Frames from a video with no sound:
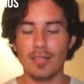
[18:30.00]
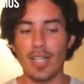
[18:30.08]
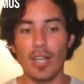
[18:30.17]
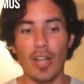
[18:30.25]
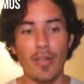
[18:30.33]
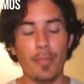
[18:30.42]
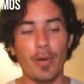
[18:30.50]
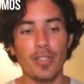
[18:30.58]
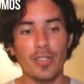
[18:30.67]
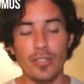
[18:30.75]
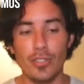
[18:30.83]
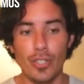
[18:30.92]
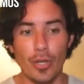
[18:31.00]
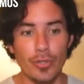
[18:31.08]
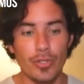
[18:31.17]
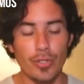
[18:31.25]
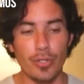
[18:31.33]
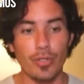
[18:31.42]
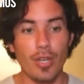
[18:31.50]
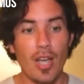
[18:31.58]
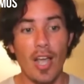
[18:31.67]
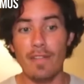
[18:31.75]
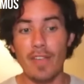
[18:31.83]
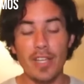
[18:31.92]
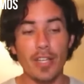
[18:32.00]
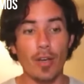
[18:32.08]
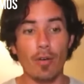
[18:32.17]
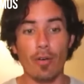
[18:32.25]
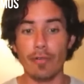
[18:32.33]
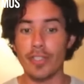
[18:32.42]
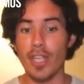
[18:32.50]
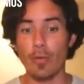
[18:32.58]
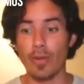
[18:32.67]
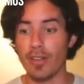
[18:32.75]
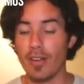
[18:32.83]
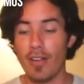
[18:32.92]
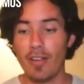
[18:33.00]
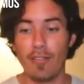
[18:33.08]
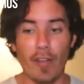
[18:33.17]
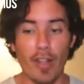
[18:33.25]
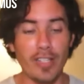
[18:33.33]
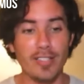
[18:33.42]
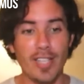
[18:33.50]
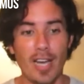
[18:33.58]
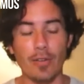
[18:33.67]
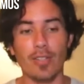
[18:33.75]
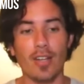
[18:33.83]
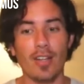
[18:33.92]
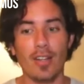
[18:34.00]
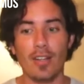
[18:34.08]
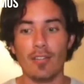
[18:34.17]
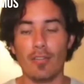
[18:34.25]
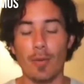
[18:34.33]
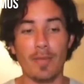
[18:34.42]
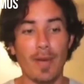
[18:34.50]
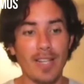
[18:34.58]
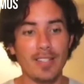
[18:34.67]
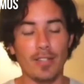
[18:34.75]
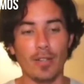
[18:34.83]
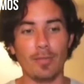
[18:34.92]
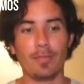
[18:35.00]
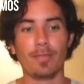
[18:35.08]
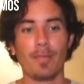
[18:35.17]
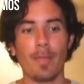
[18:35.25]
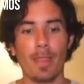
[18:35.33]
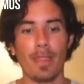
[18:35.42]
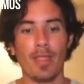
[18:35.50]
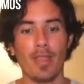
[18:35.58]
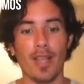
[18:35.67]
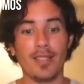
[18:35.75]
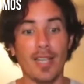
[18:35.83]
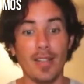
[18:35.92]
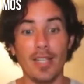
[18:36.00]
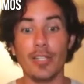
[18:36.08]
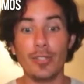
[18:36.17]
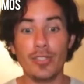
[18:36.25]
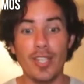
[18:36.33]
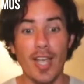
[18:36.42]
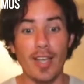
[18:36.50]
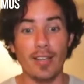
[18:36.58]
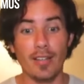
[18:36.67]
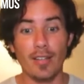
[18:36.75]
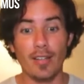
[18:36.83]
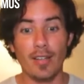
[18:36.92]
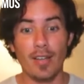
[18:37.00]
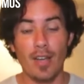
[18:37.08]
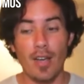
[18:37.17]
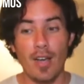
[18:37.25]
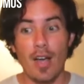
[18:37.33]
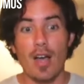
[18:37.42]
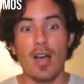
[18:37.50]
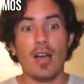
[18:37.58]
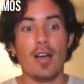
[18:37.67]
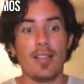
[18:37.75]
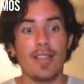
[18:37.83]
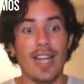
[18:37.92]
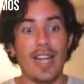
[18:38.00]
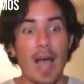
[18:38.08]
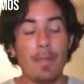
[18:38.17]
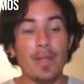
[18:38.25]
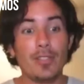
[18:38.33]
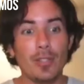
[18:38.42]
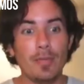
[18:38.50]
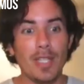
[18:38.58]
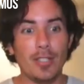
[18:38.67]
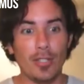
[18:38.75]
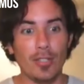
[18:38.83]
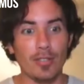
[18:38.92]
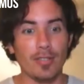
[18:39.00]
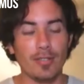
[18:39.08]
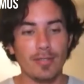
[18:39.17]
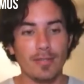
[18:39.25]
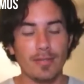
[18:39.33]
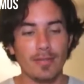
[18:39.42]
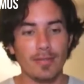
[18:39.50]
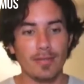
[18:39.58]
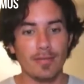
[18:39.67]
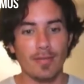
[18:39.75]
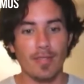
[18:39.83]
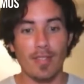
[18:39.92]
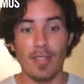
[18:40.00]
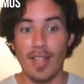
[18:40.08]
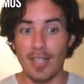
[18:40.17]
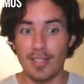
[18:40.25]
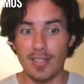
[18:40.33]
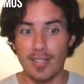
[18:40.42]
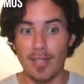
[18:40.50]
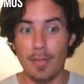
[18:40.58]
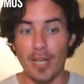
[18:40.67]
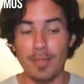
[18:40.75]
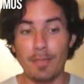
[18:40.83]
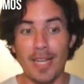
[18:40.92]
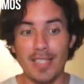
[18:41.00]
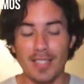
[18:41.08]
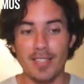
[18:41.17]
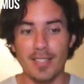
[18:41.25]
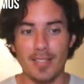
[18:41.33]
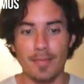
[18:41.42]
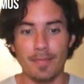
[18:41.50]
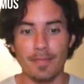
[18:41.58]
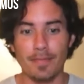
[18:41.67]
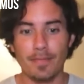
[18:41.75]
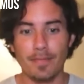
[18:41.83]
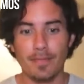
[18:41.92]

that other person shows to you a video of someone falling down from a bicycle. And suddenly you say, that happened to me too. That's the parasympathetic system.